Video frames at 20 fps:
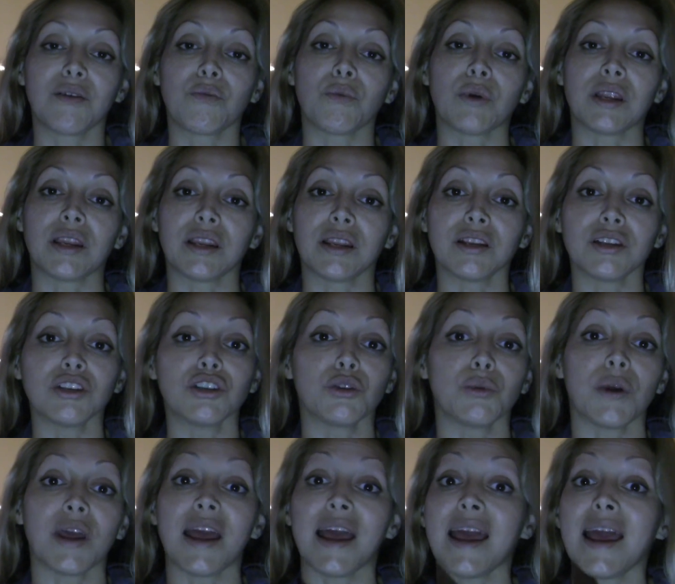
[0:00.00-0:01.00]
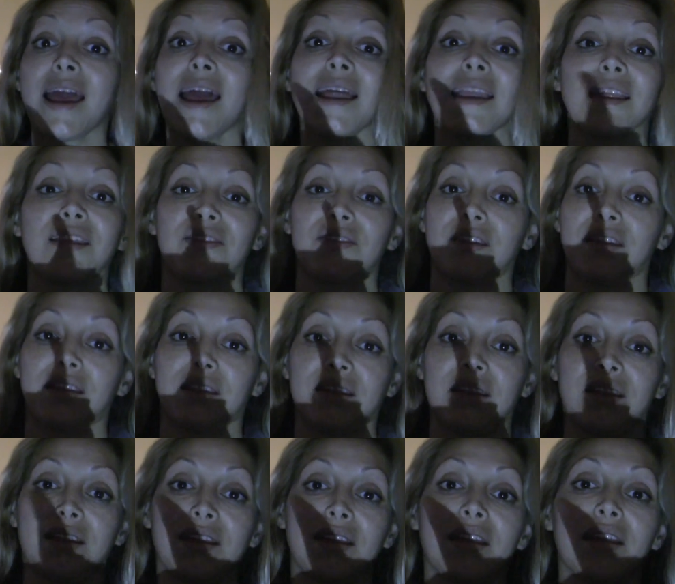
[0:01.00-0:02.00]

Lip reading: we didn't do anything.